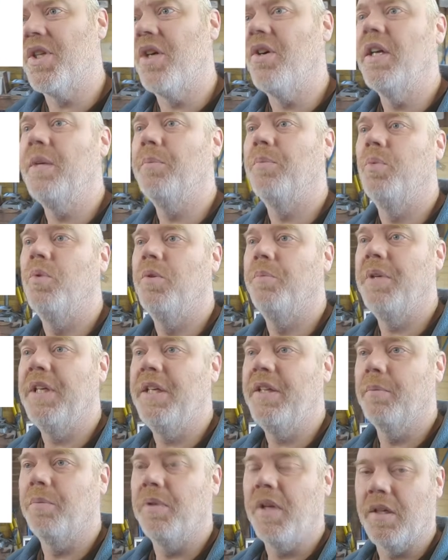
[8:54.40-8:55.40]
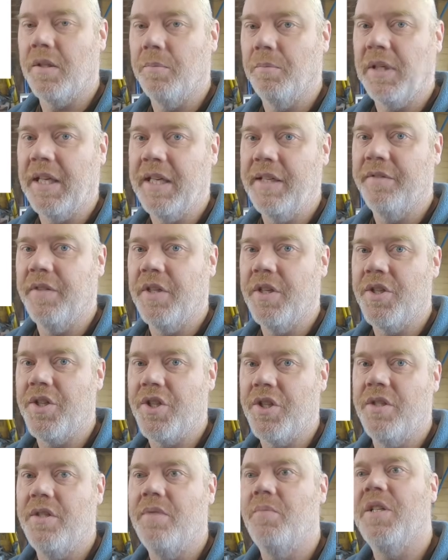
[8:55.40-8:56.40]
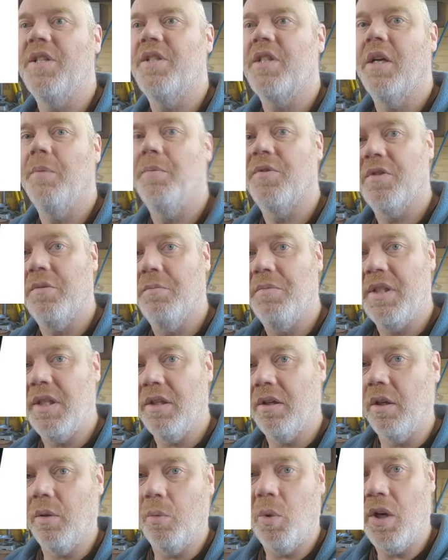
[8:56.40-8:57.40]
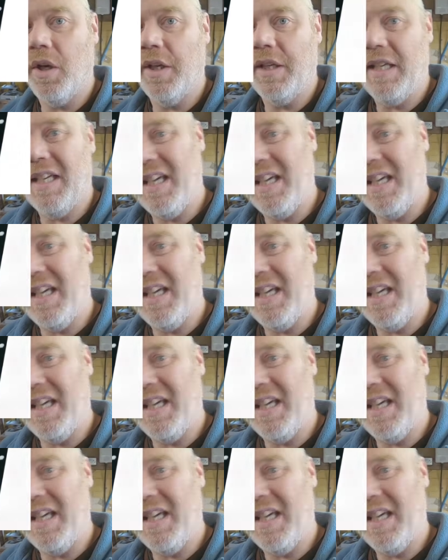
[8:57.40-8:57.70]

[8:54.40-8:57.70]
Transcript: type would be the plug and play version, which comes from DIY